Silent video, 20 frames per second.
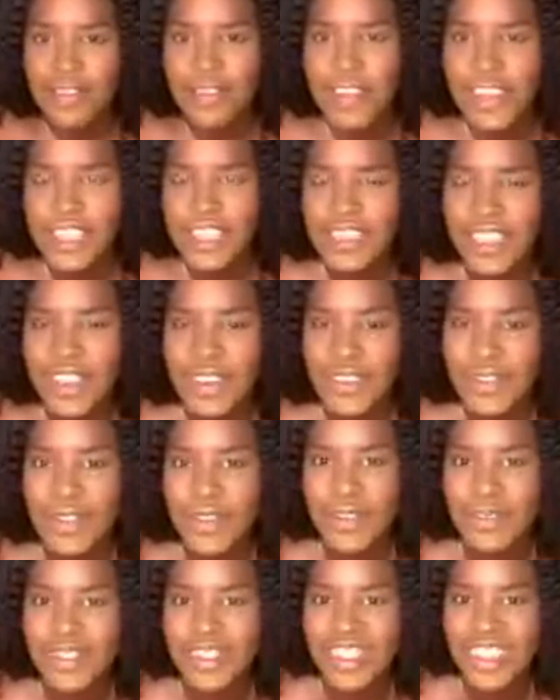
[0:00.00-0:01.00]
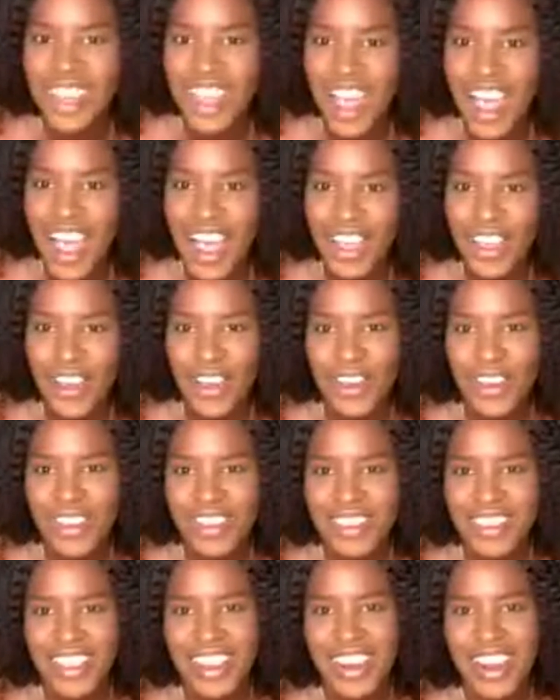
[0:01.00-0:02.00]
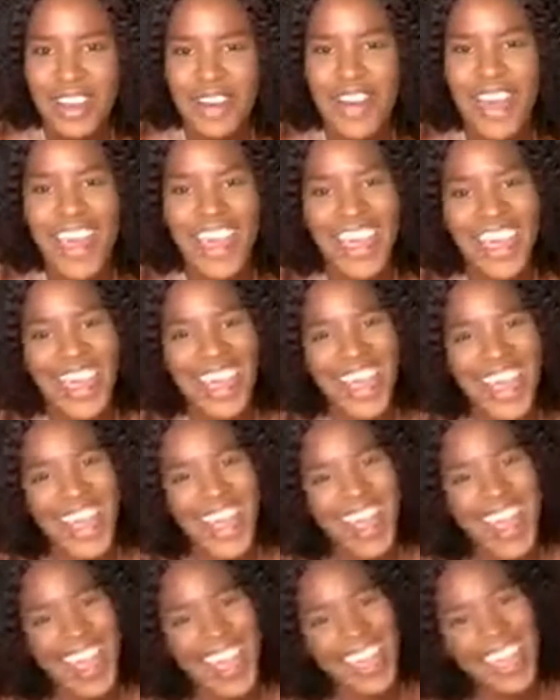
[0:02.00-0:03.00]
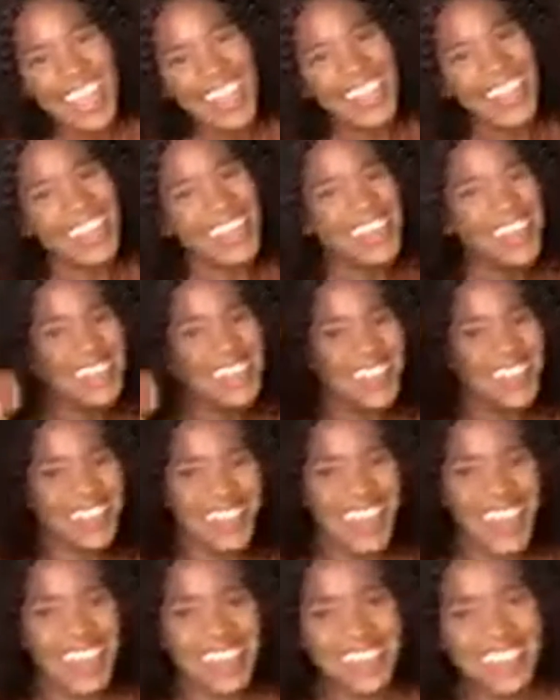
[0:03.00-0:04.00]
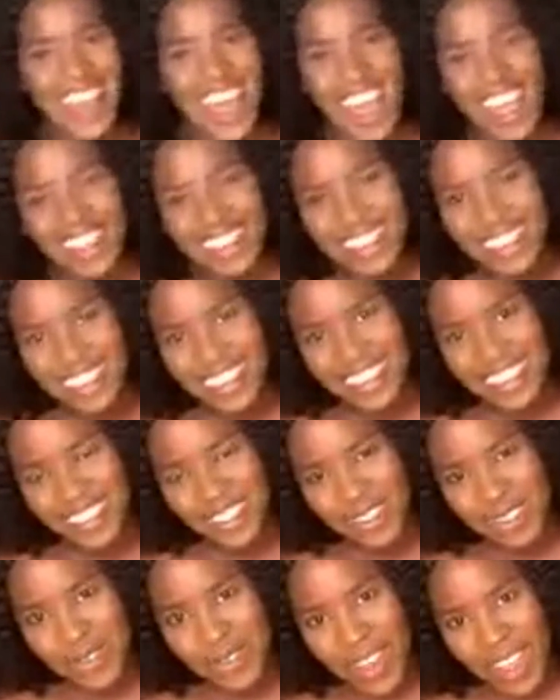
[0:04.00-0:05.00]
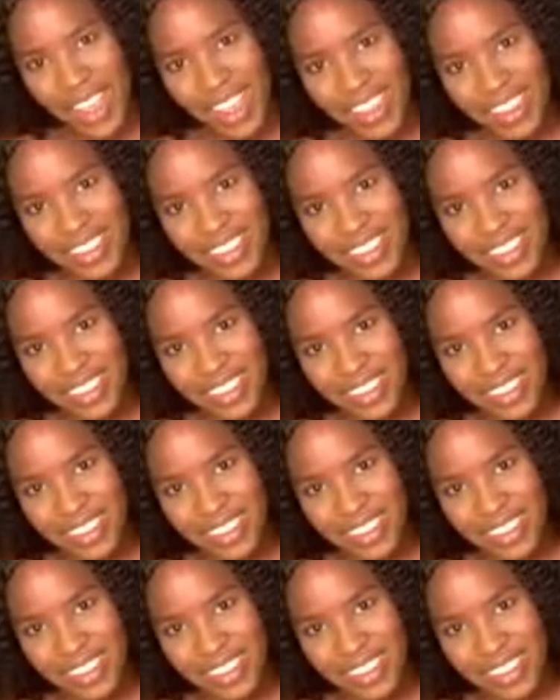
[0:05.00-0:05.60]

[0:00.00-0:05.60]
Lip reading: Victor from Chicago is in love. You guys are actually too much.